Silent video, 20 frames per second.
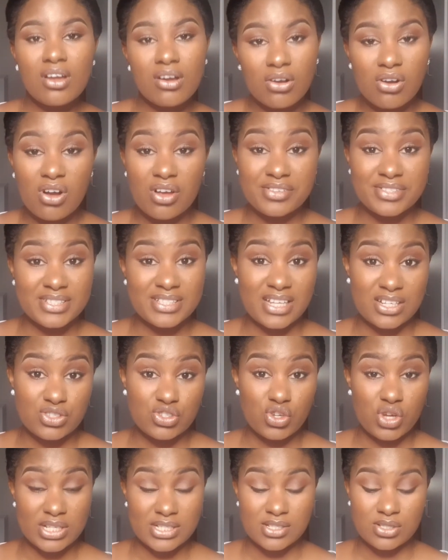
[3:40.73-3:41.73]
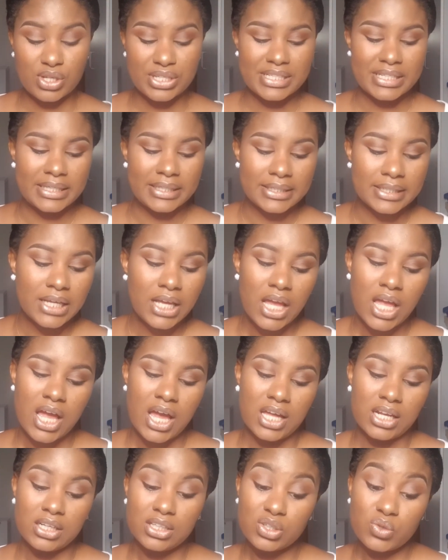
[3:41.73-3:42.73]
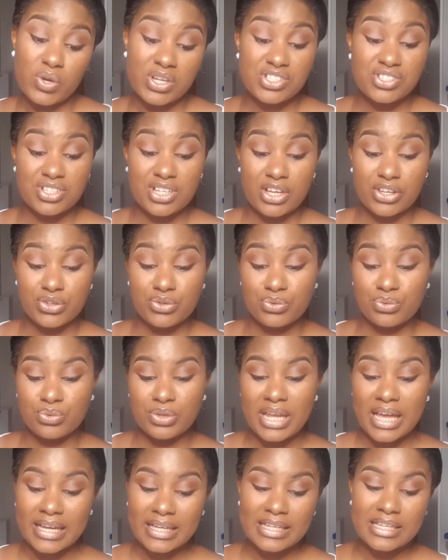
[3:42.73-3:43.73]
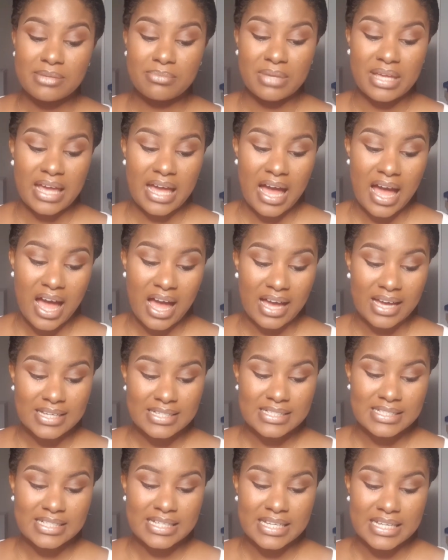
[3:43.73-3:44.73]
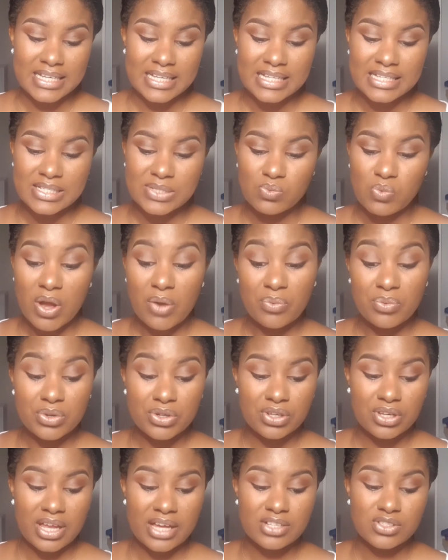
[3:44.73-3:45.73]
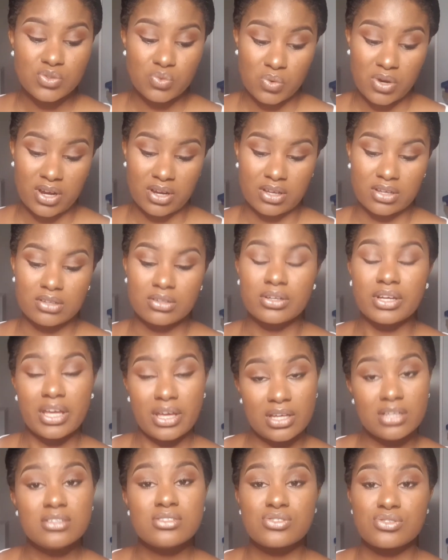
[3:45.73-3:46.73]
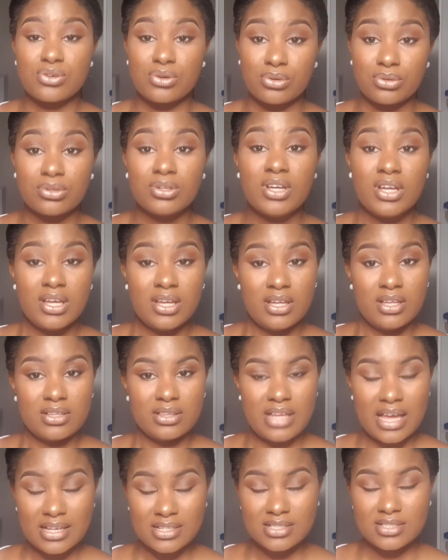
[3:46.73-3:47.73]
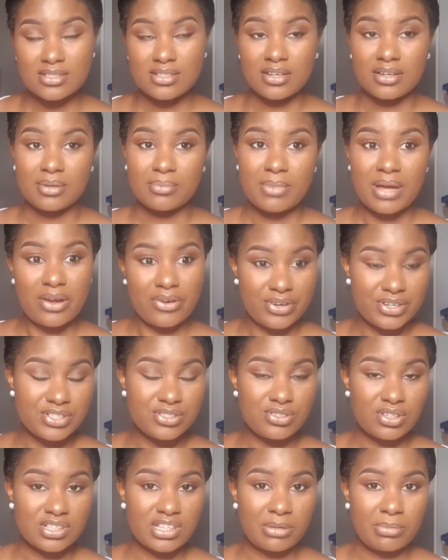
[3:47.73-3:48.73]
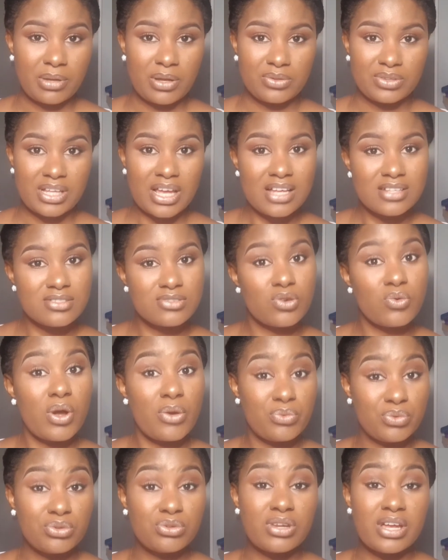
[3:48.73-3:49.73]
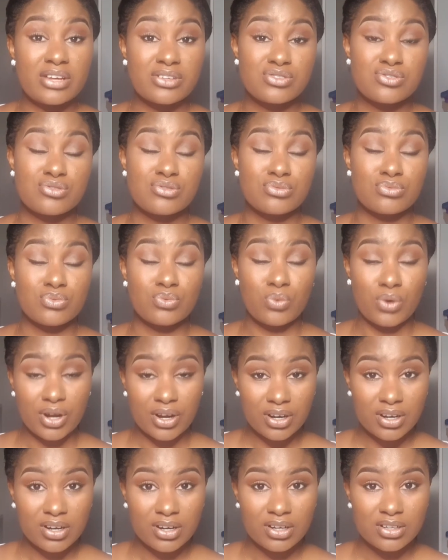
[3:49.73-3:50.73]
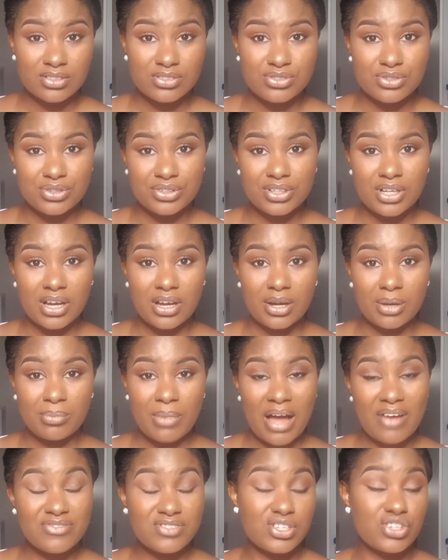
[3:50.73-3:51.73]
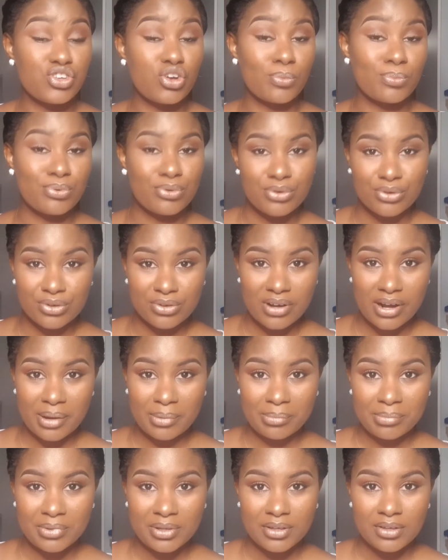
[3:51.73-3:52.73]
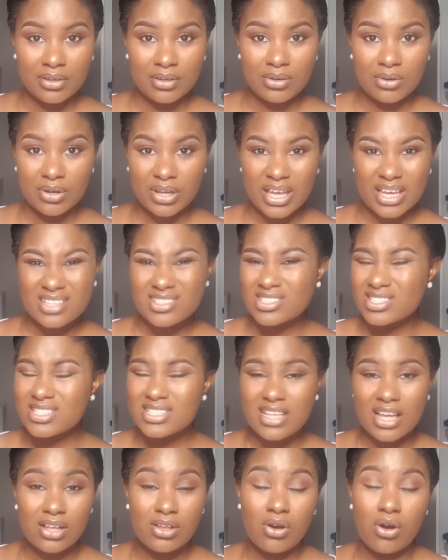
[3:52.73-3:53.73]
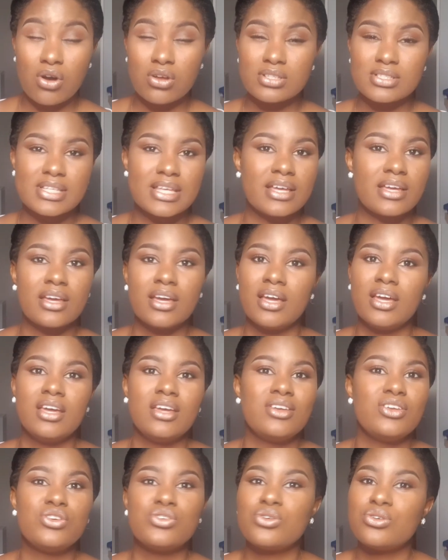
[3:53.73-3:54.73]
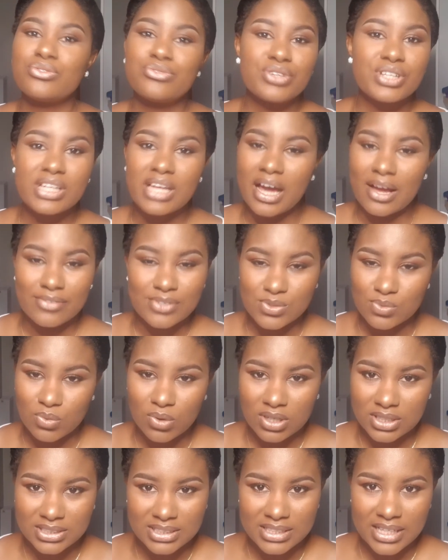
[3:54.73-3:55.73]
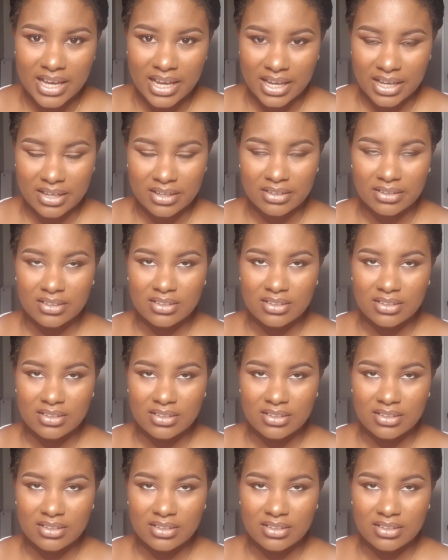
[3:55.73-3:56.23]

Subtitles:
course that you are studying. Another question that you likely be asked is, where would you like to work? Okay, so that's I already talked about that. So where would you like to work during after your program? Okay, these are, see, you don't really have to work there,